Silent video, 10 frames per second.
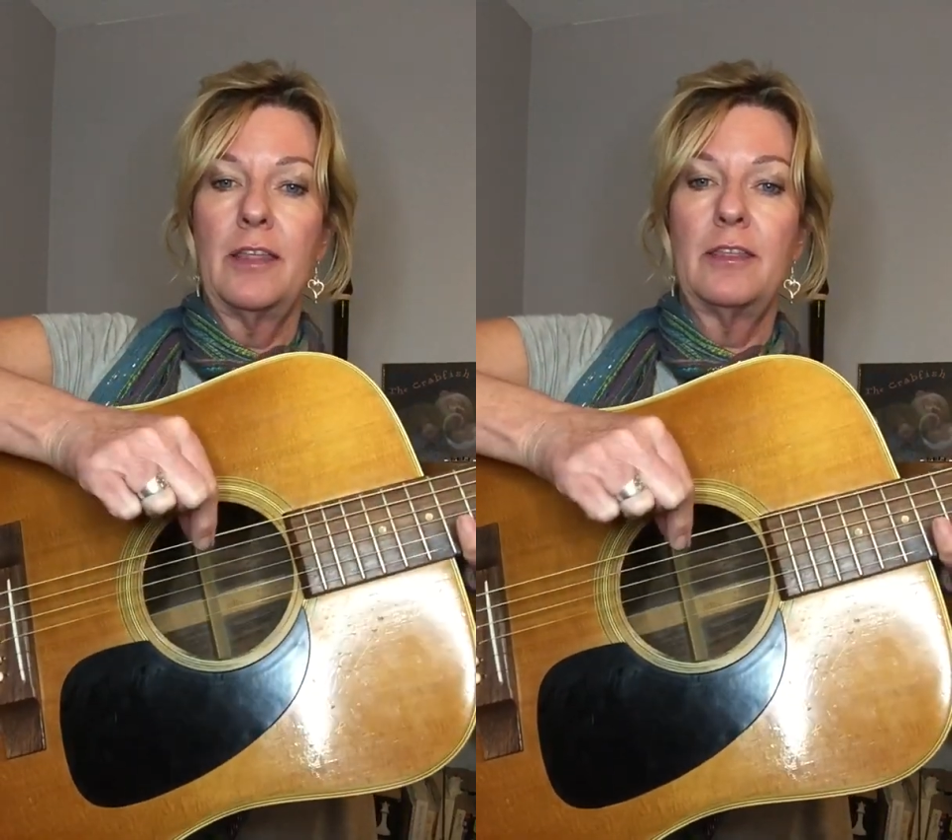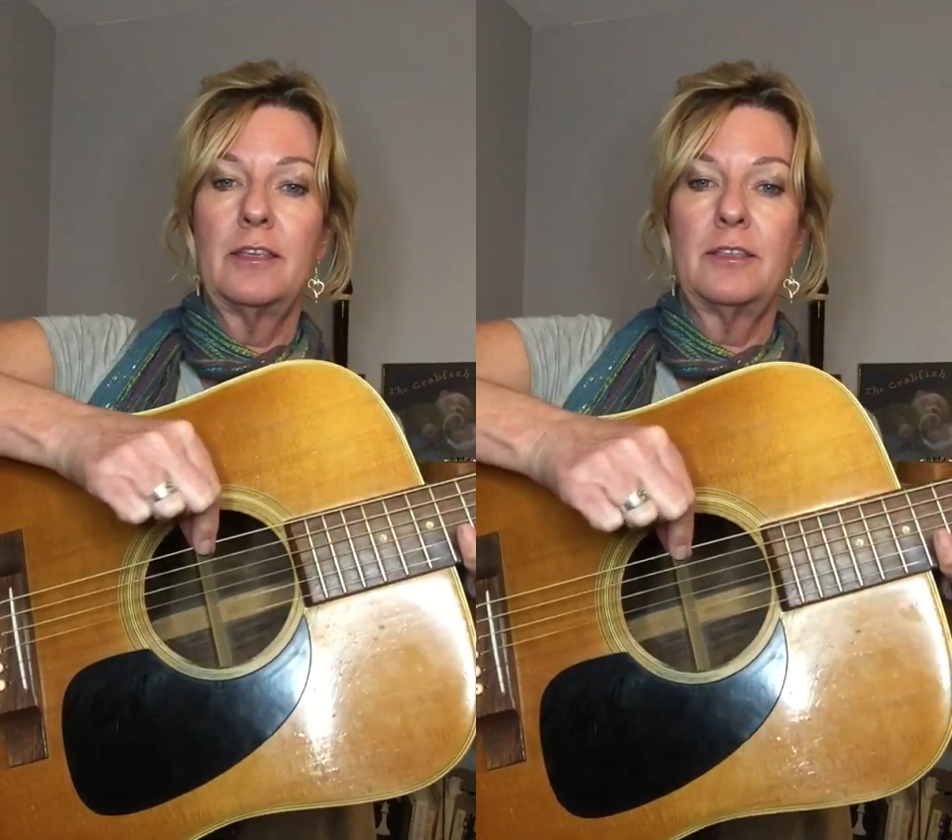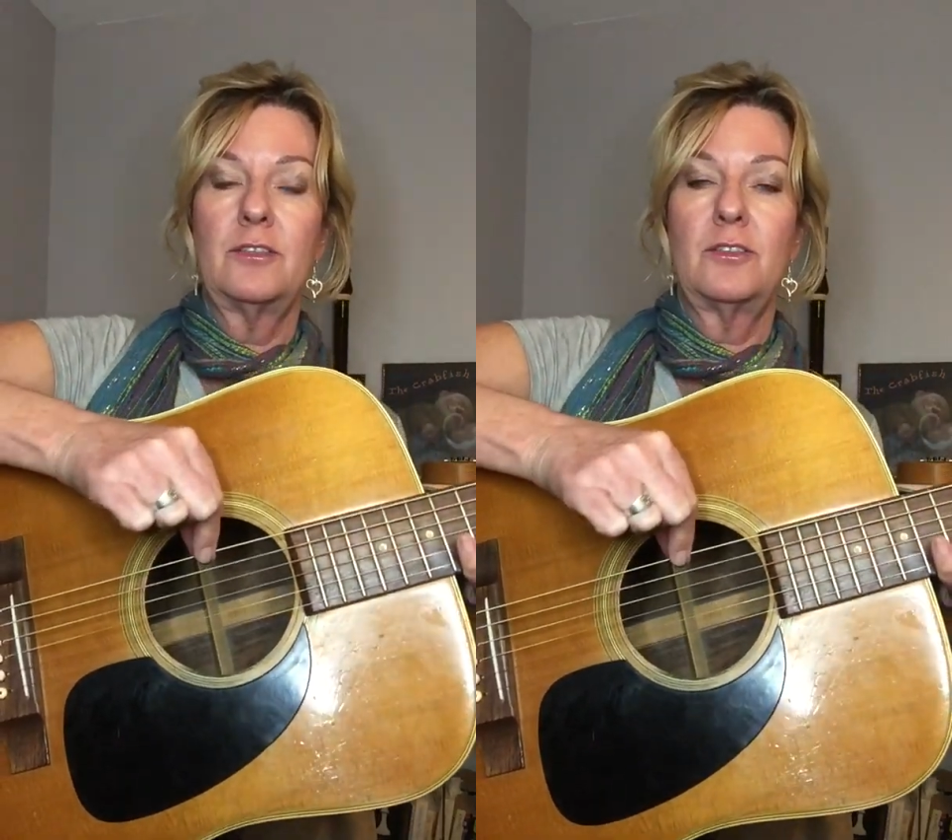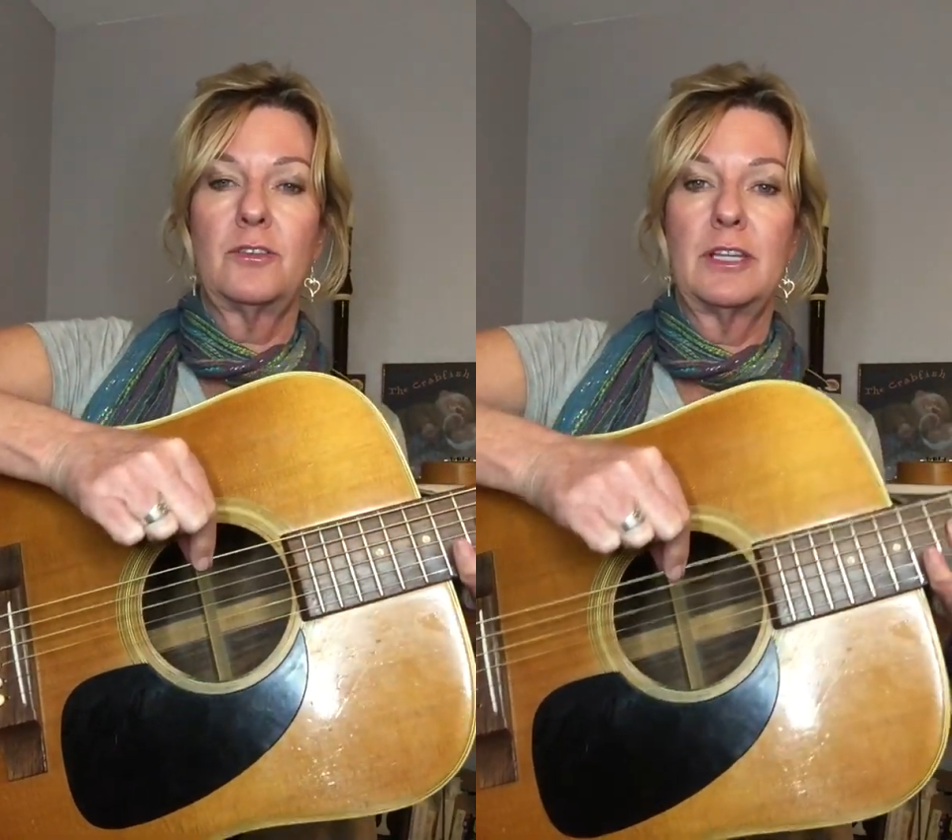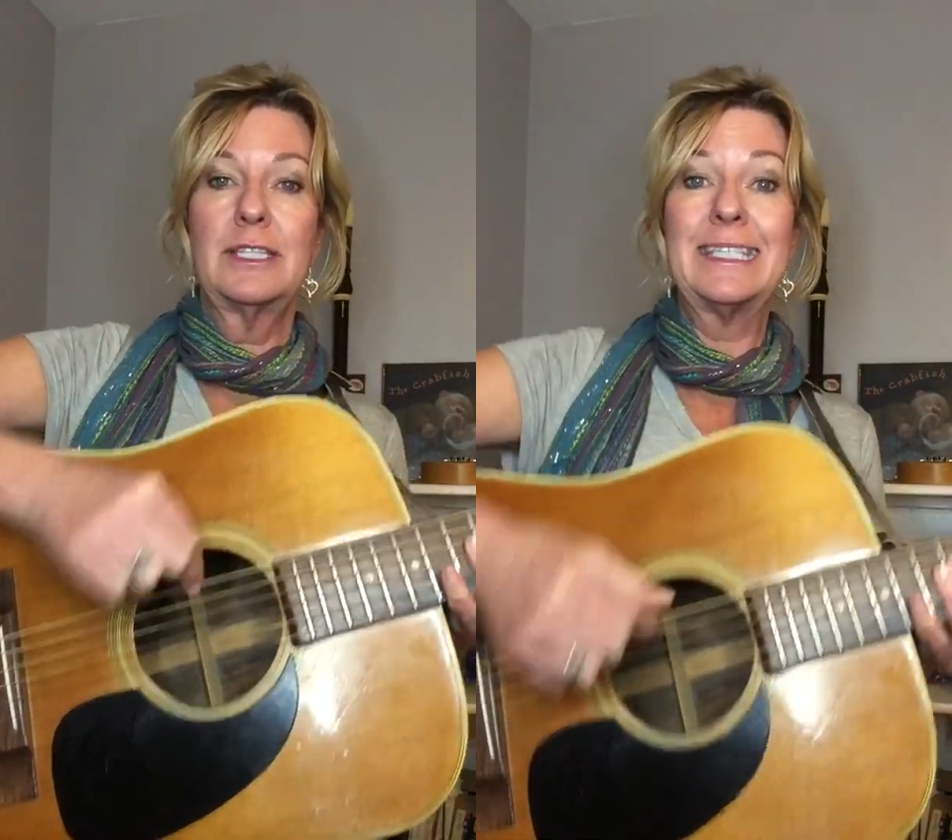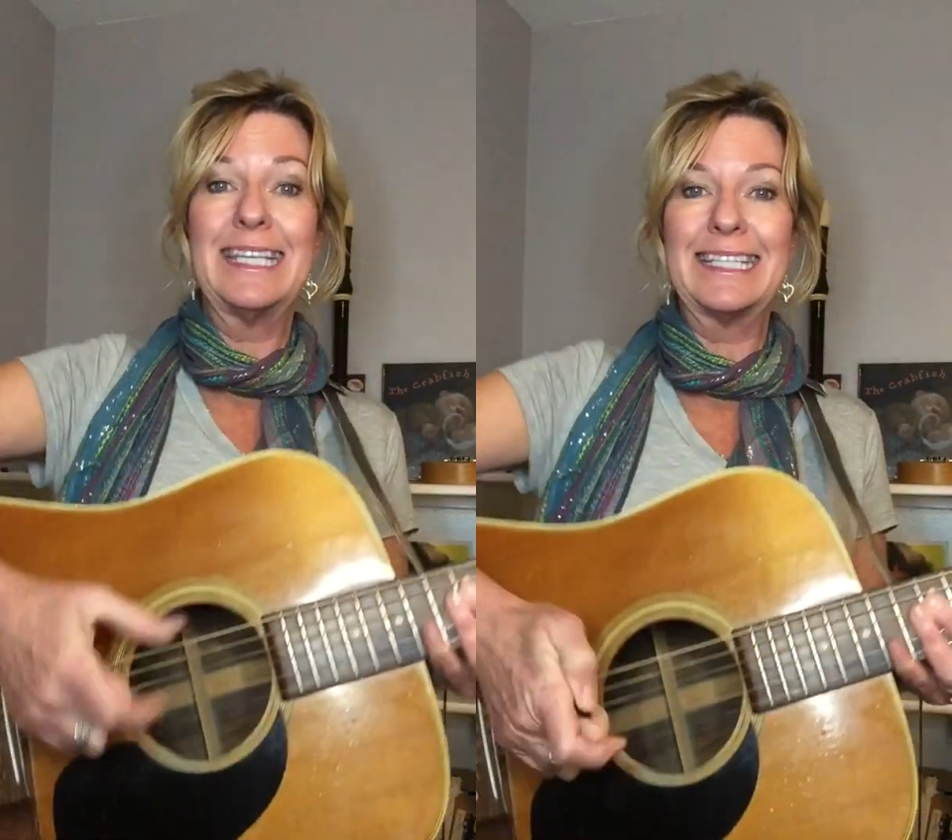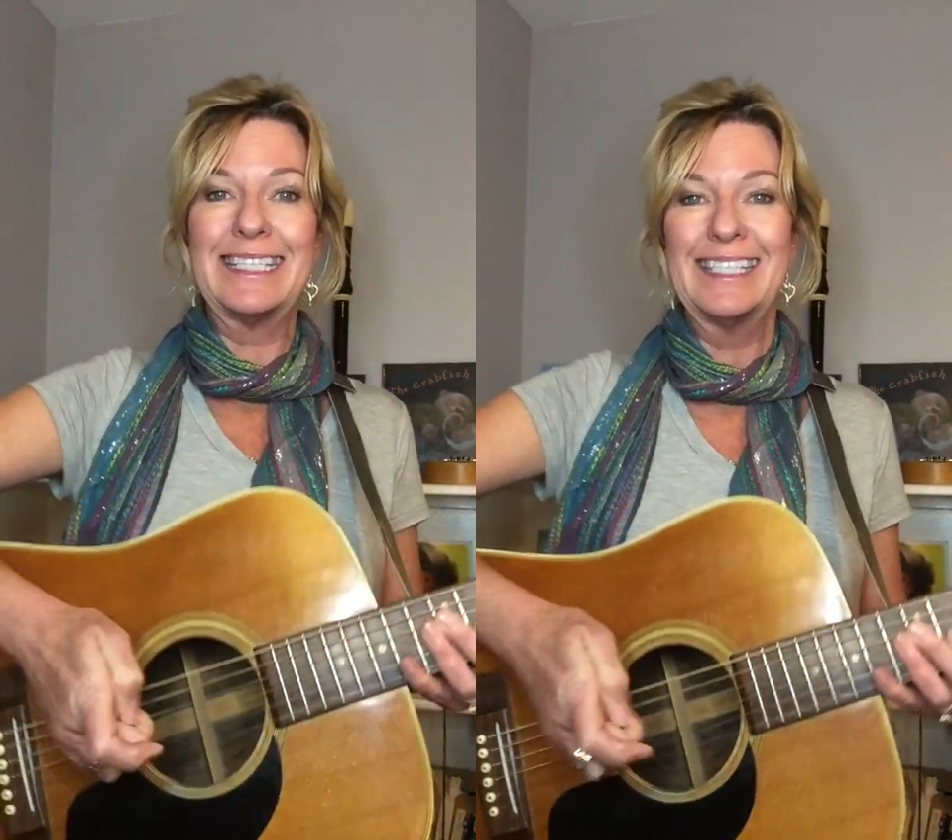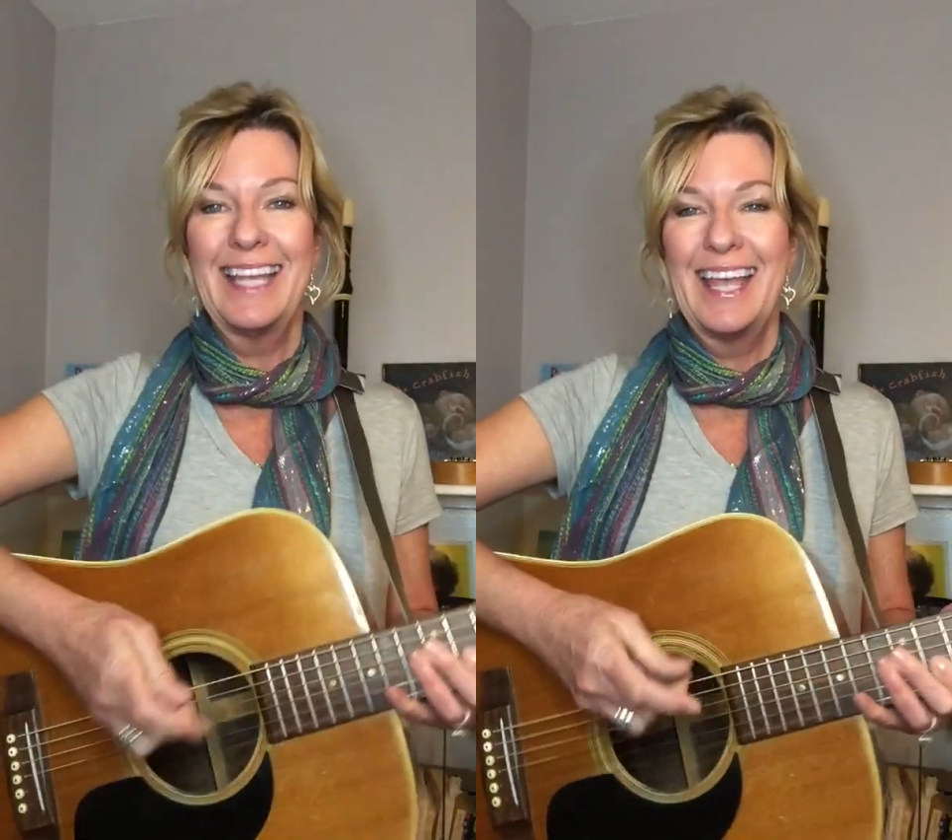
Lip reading: This is string 6.